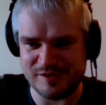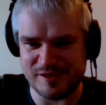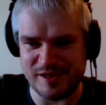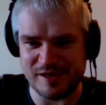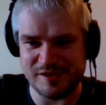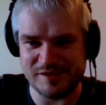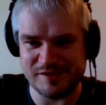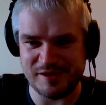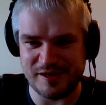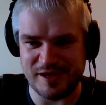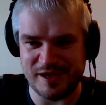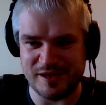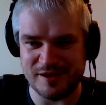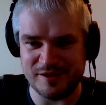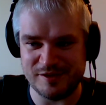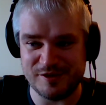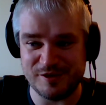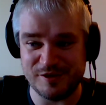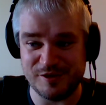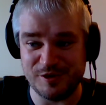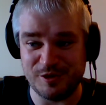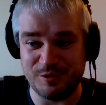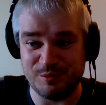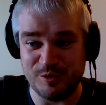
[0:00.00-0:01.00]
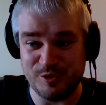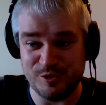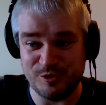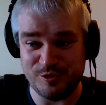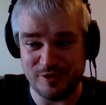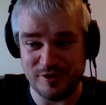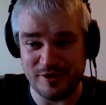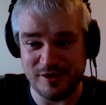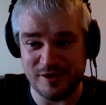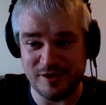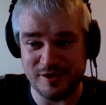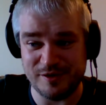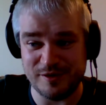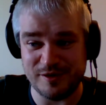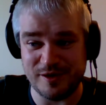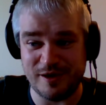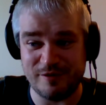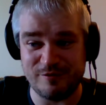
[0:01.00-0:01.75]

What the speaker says: Thanks again to the community and